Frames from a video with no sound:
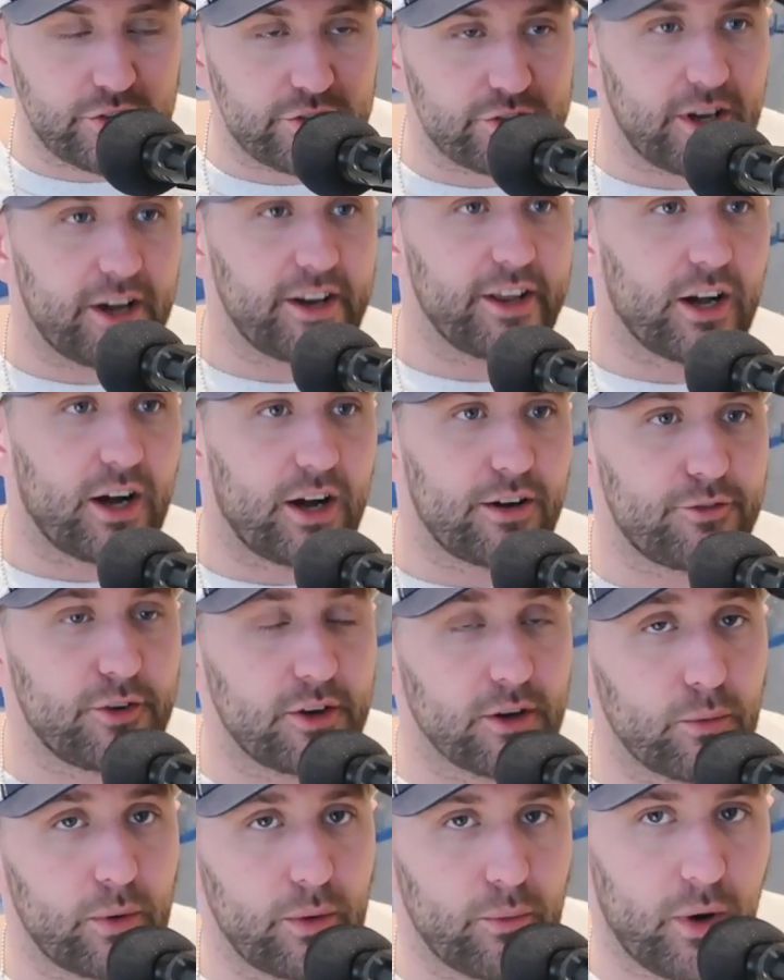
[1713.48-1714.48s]
just signing off
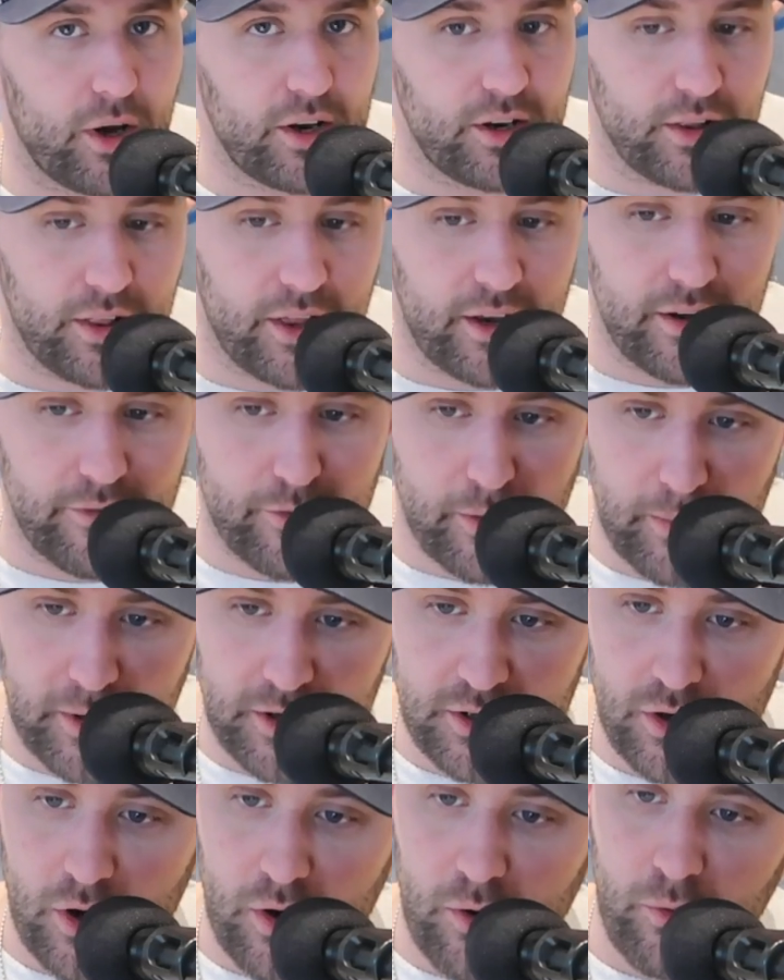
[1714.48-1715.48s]
here, we want to let
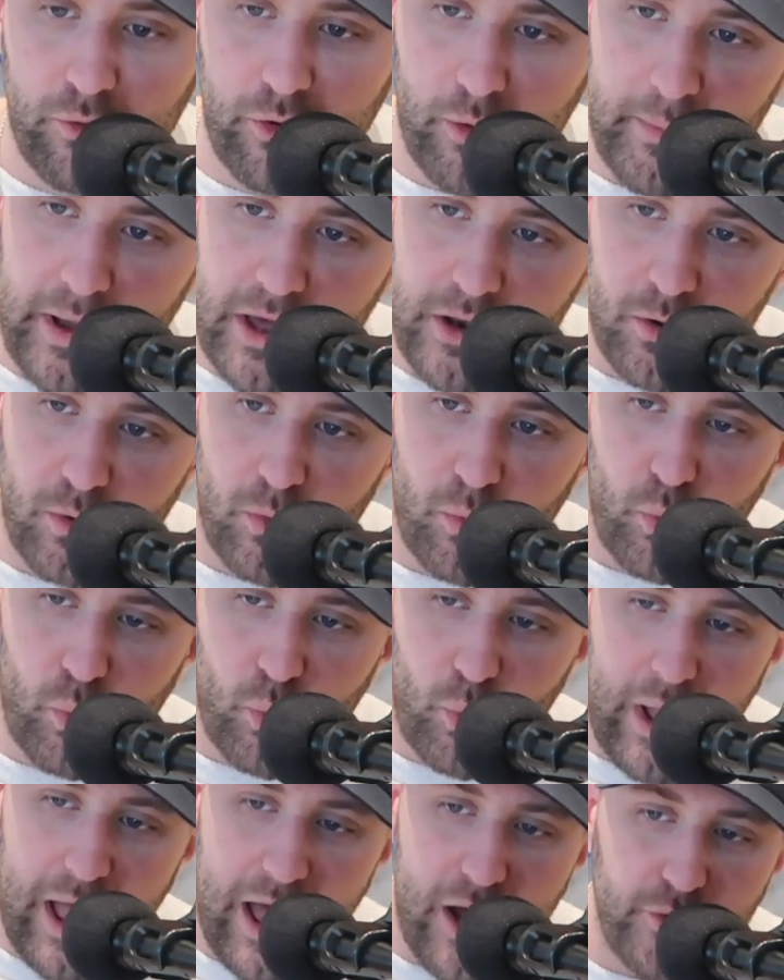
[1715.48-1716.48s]
everybody know, no matter
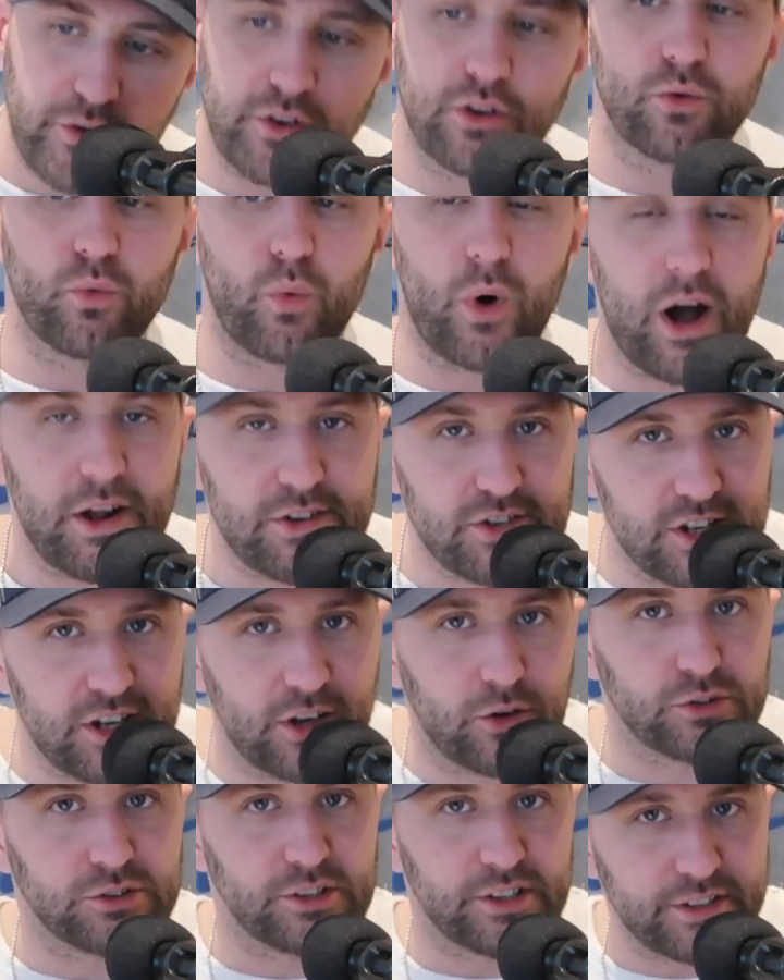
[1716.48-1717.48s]
how you're
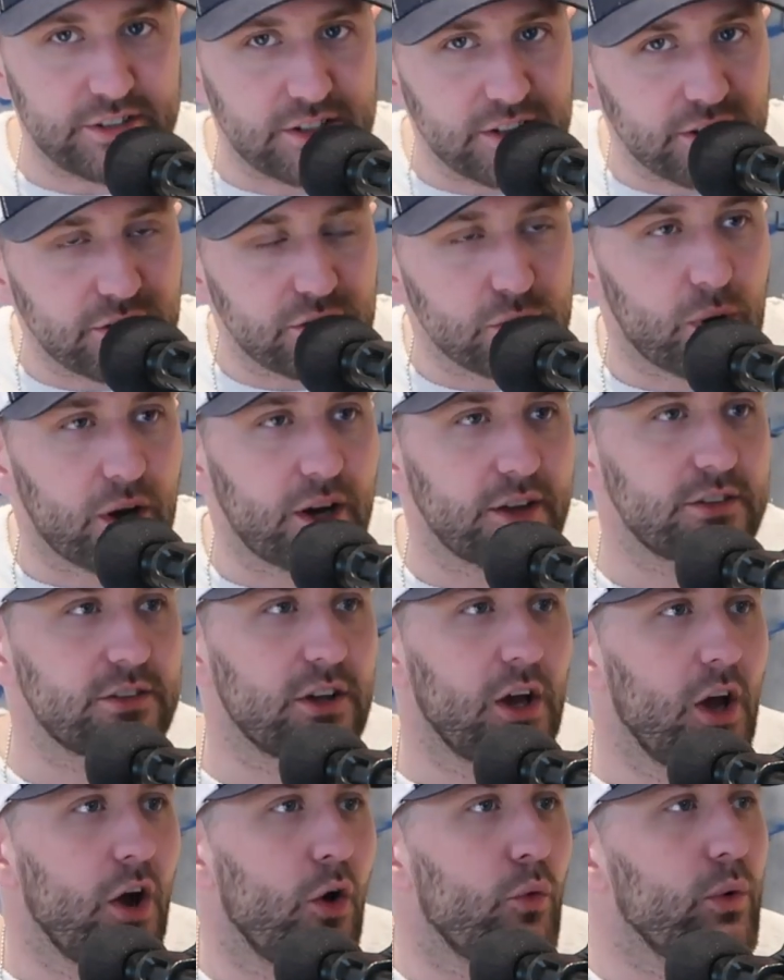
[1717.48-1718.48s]
watching or listening to
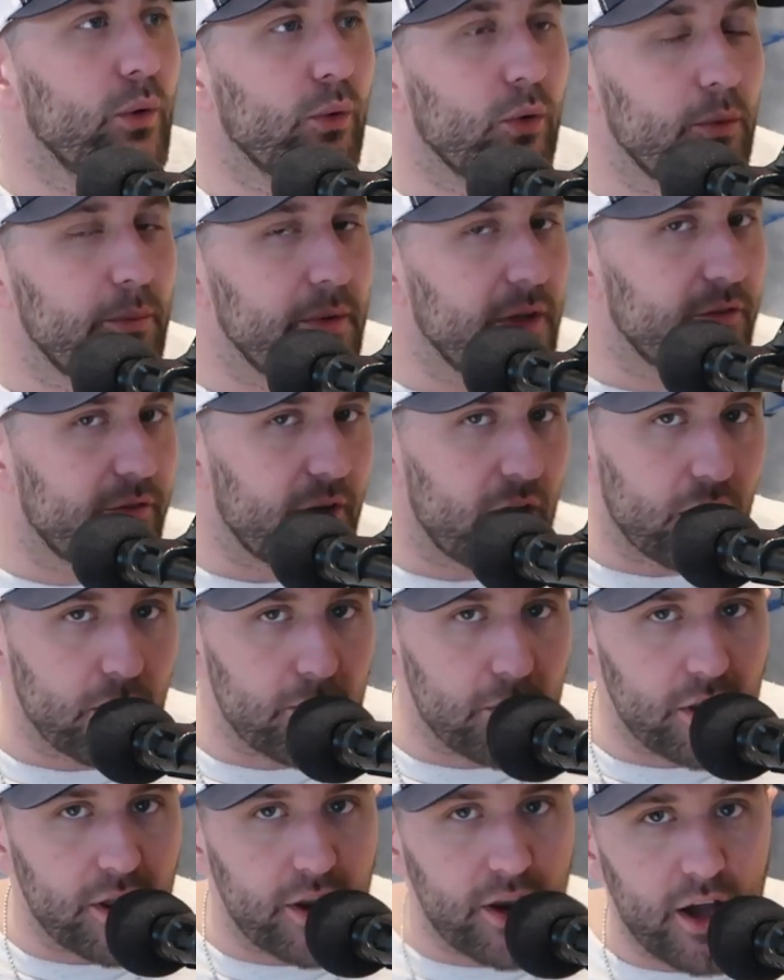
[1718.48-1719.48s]
us, we will be
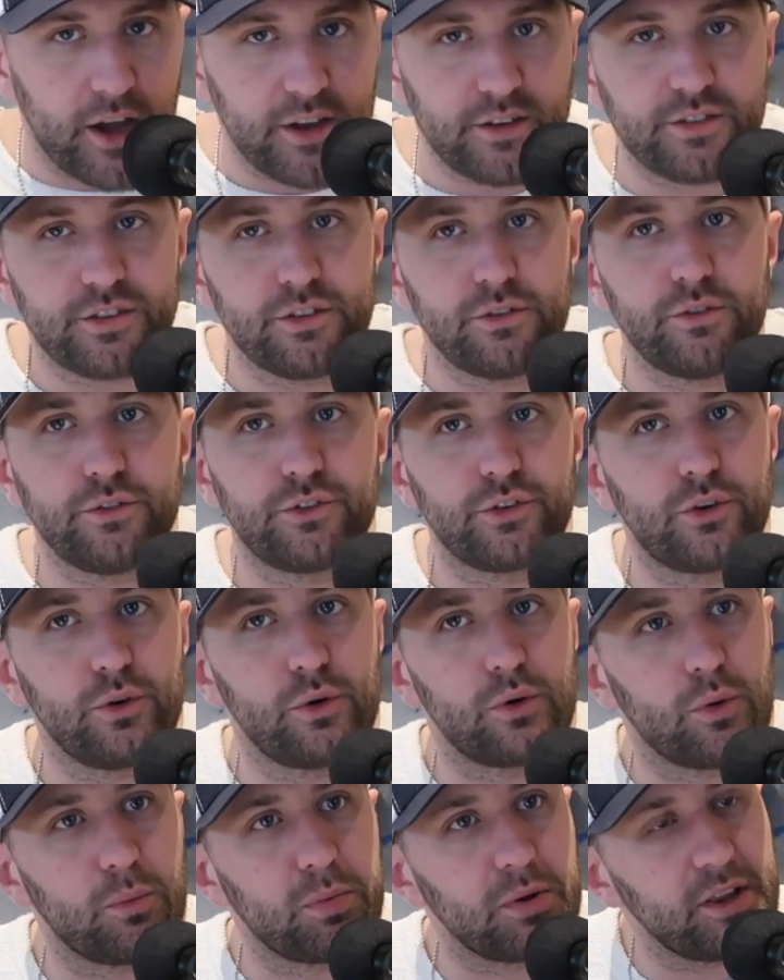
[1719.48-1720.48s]
available on iTunes,
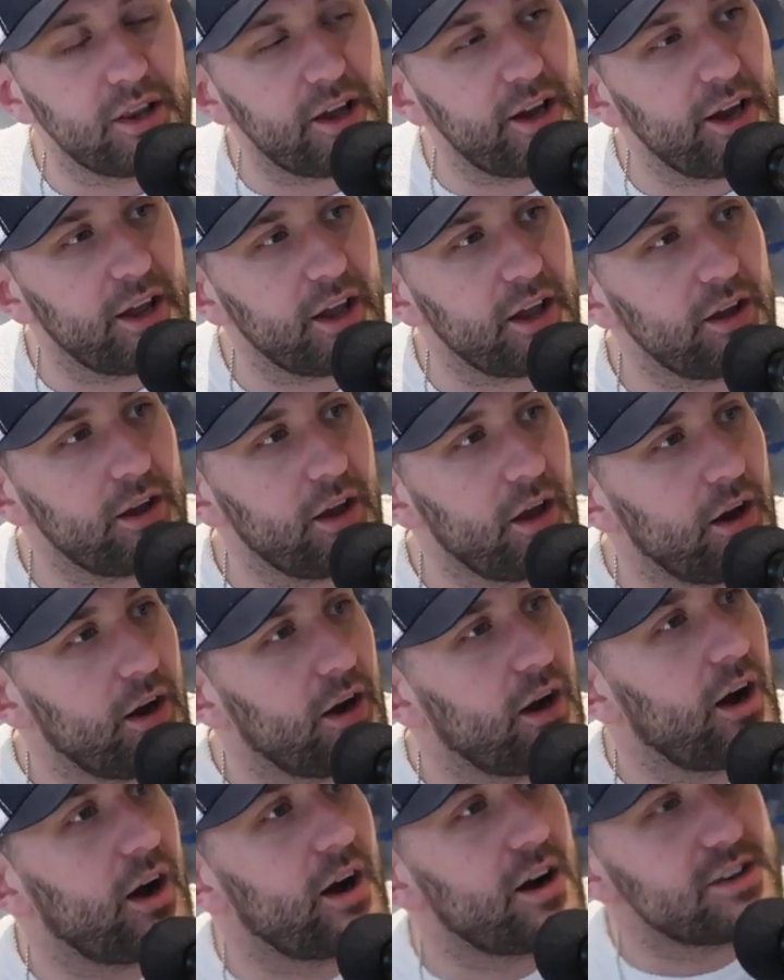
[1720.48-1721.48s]
Google Play,
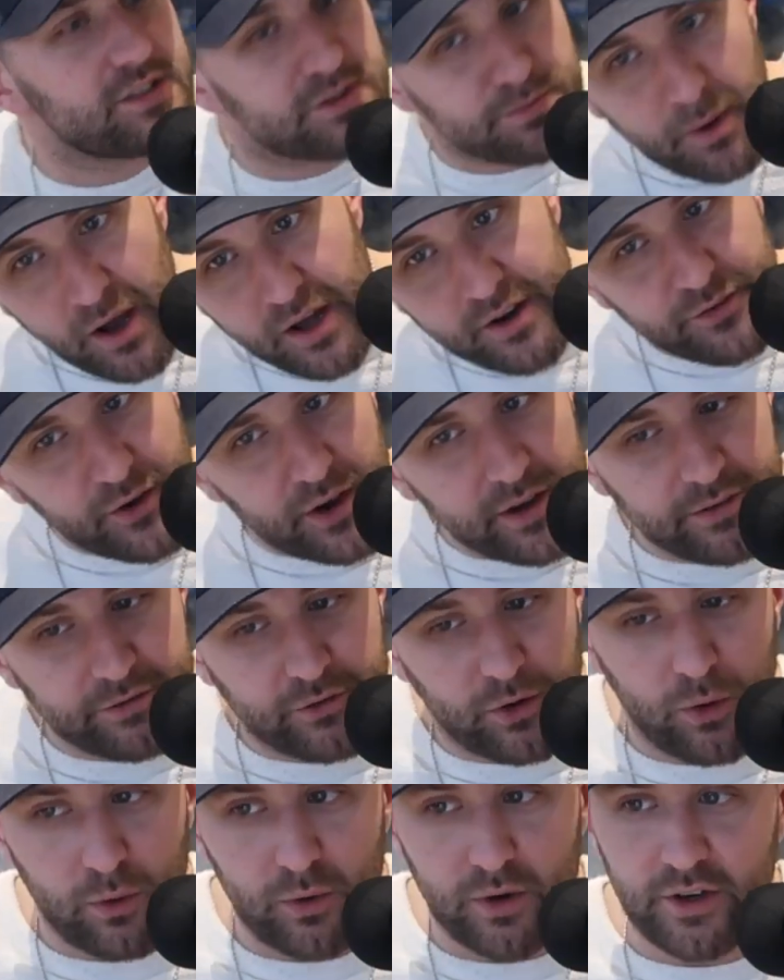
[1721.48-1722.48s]
Spotify,
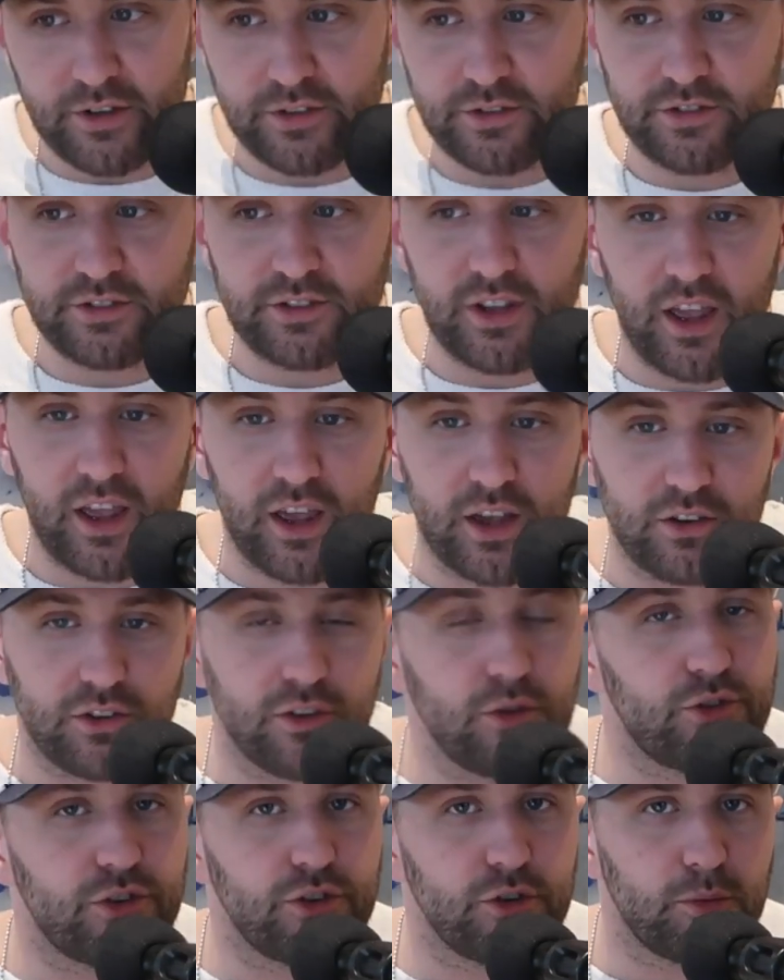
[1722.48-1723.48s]
of course, and
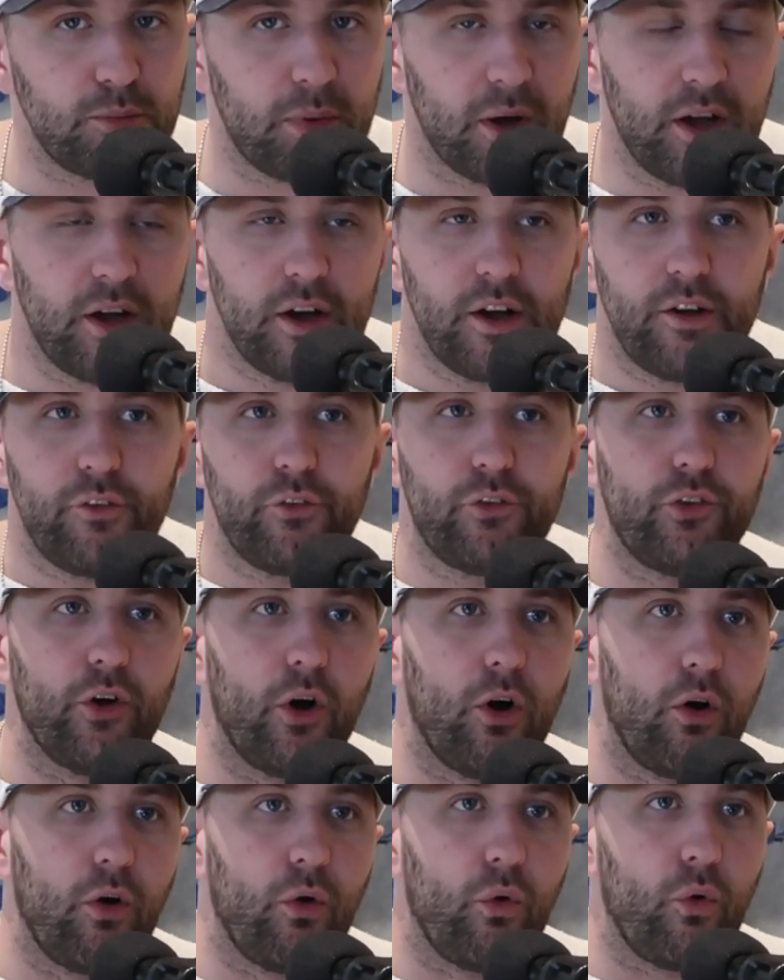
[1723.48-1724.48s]
YouTube.
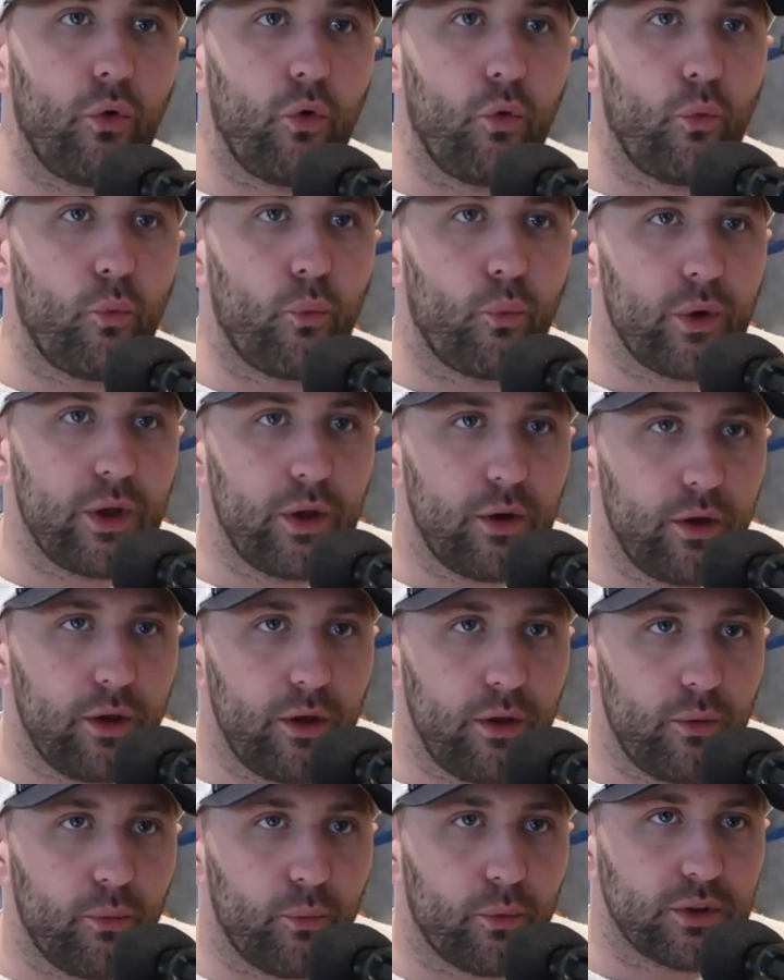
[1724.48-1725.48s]
So
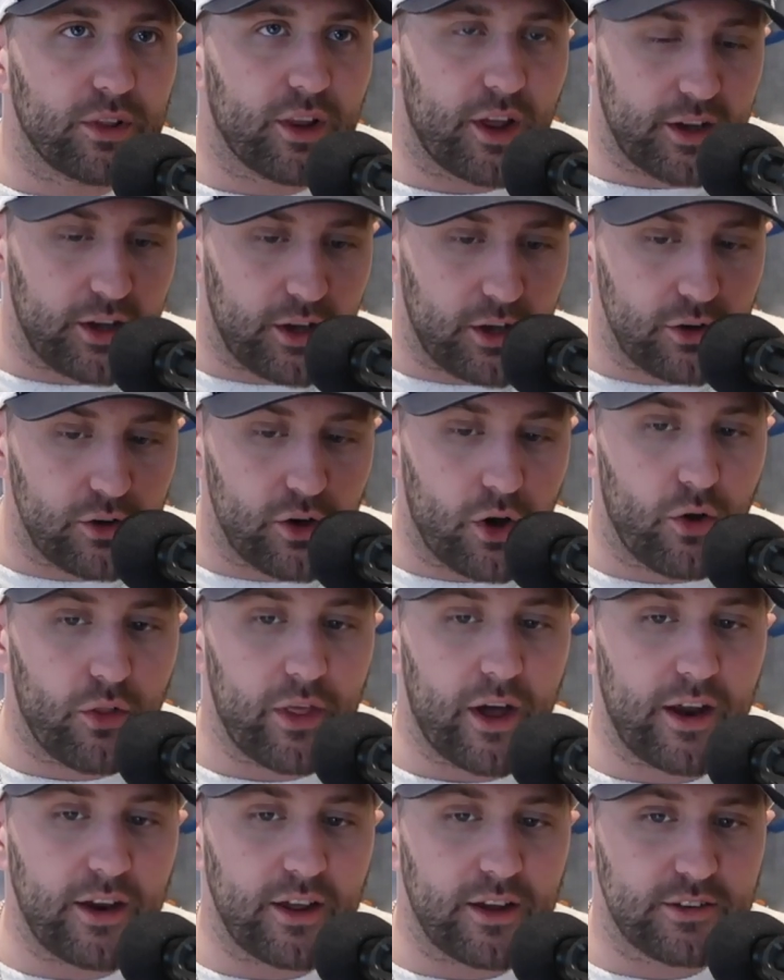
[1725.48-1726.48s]
we would like you to know
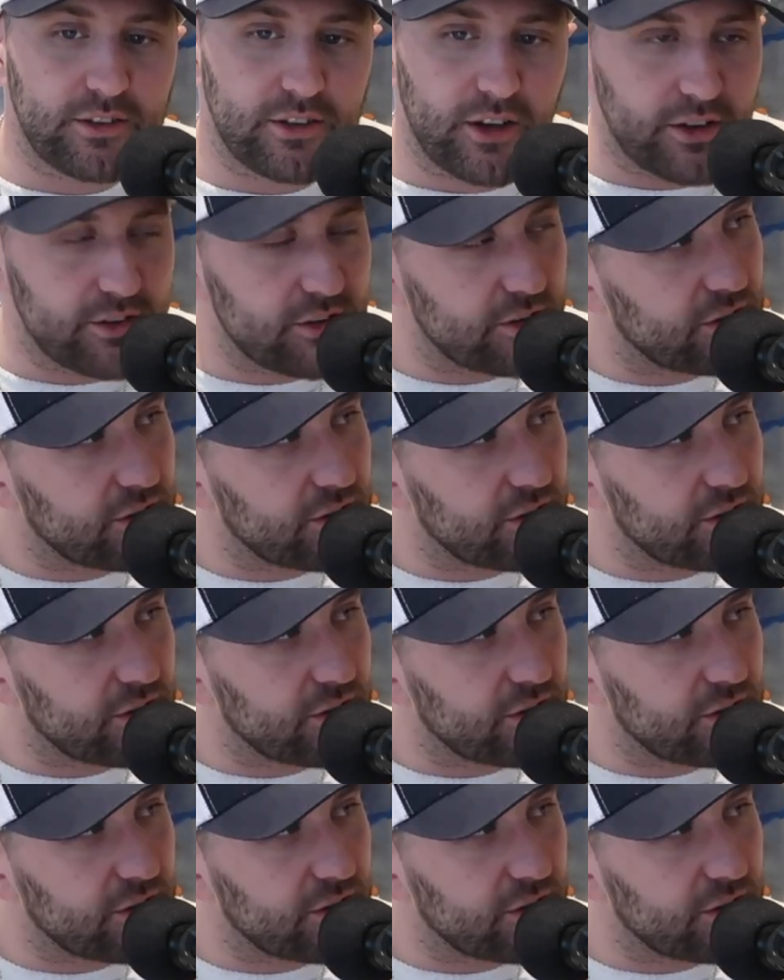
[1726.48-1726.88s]
that it's not